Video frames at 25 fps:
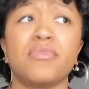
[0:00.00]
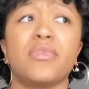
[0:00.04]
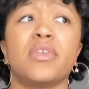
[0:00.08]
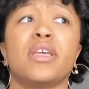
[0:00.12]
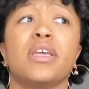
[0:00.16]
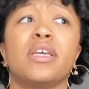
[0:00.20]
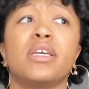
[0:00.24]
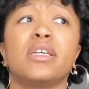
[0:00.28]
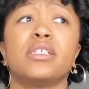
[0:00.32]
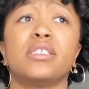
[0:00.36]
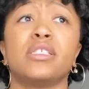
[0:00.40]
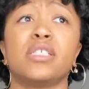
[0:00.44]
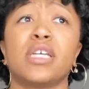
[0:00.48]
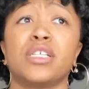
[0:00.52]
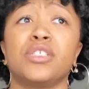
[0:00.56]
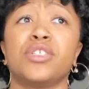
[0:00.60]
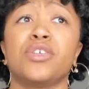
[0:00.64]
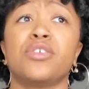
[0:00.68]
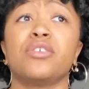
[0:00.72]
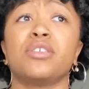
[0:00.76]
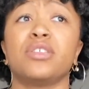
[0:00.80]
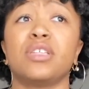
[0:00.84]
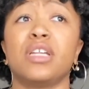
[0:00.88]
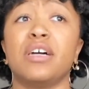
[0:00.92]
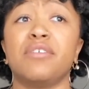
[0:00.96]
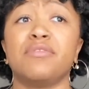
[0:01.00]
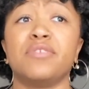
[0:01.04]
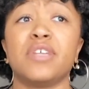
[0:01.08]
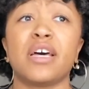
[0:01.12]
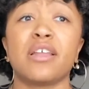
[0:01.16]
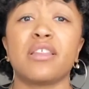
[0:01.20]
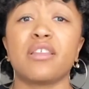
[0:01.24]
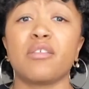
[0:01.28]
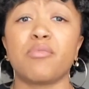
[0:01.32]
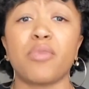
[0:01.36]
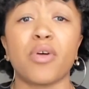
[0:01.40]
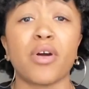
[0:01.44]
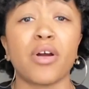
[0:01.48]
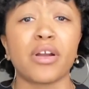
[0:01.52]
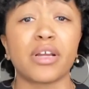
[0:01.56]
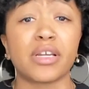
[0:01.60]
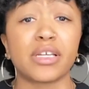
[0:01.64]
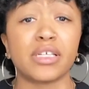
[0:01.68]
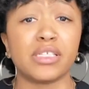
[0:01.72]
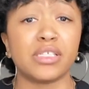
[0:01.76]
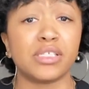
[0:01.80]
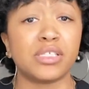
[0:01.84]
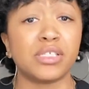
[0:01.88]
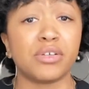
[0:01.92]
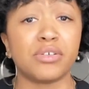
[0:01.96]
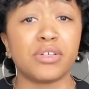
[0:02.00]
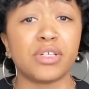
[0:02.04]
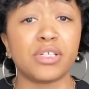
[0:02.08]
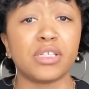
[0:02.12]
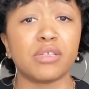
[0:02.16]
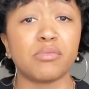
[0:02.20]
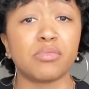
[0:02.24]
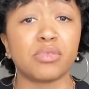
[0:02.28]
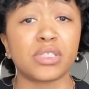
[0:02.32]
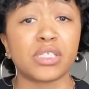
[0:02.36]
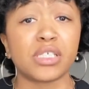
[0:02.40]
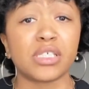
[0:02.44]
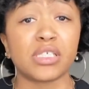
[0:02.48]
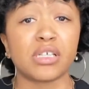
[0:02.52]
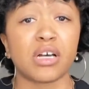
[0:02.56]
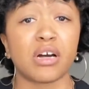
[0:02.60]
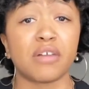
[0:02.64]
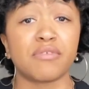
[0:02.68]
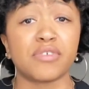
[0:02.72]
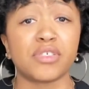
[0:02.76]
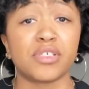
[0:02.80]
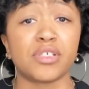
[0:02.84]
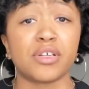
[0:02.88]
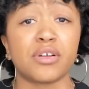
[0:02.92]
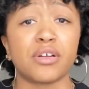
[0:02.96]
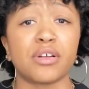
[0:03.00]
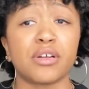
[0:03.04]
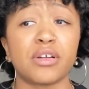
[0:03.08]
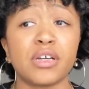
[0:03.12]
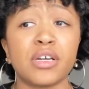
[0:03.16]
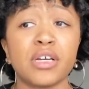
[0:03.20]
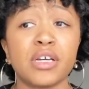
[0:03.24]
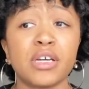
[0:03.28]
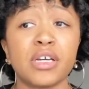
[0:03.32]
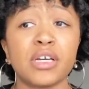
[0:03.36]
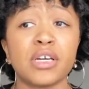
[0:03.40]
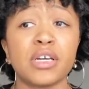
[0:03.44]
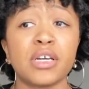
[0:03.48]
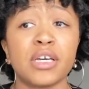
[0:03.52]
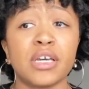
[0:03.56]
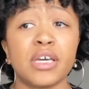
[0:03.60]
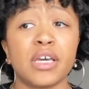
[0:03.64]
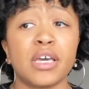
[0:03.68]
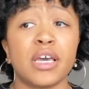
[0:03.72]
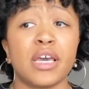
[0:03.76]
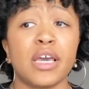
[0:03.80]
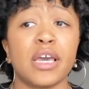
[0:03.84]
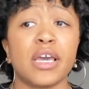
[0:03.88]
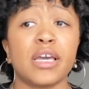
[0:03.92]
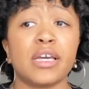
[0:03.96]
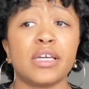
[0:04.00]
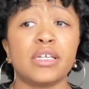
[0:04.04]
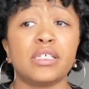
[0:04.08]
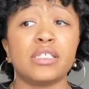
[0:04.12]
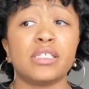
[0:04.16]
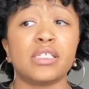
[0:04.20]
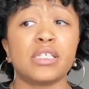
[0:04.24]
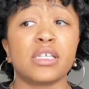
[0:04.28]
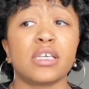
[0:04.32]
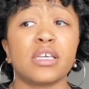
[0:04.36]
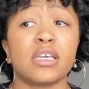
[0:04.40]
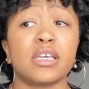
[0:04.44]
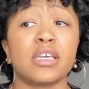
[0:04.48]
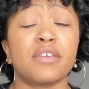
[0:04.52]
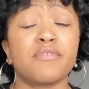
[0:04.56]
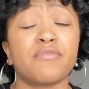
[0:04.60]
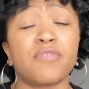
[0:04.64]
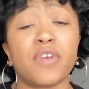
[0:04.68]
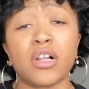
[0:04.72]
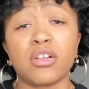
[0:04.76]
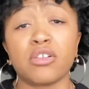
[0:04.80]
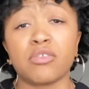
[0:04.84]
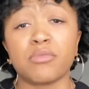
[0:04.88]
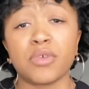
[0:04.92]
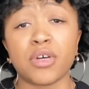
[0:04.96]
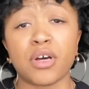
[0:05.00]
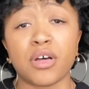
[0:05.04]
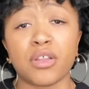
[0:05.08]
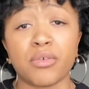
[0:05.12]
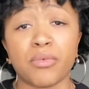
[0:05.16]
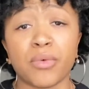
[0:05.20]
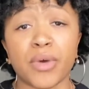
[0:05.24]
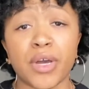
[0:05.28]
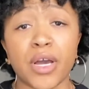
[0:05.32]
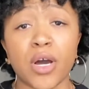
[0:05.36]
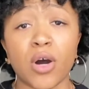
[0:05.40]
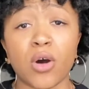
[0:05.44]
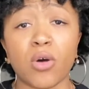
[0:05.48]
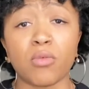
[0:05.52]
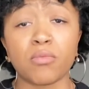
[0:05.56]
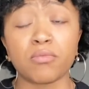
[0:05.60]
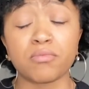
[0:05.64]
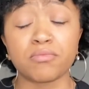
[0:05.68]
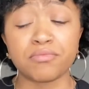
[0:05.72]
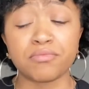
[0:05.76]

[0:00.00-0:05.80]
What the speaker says: And I turned left out of the park, and so did the police officer. And he followed me all the way home.